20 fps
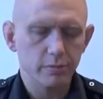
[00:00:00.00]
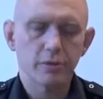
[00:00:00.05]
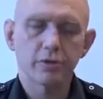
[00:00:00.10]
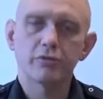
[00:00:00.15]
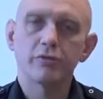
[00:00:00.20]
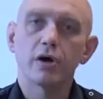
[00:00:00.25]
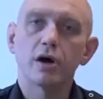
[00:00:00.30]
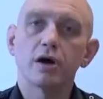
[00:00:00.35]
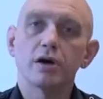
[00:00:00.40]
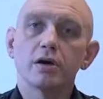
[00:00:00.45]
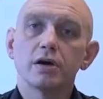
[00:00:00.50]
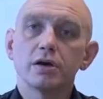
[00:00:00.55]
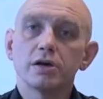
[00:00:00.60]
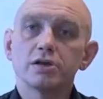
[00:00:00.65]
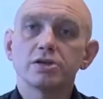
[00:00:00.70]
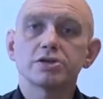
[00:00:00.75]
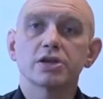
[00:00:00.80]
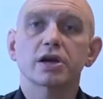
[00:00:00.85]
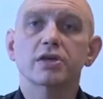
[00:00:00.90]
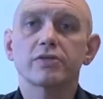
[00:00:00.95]
per draw.
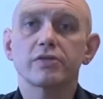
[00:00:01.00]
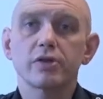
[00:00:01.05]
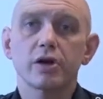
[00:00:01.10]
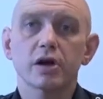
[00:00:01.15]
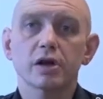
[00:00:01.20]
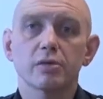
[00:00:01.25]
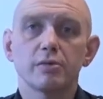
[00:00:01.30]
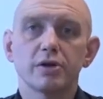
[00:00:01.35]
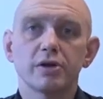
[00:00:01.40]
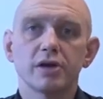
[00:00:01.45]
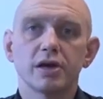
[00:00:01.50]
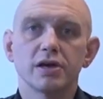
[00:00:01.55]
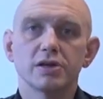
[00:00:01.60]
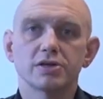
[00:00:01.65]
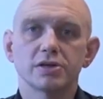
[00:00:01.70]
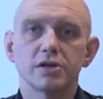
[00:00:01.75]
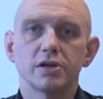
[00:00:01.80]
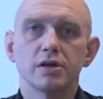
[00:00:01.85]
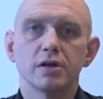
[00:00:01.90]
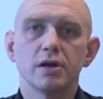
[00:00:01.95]
Check the
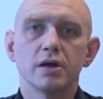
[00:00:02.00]
documentation.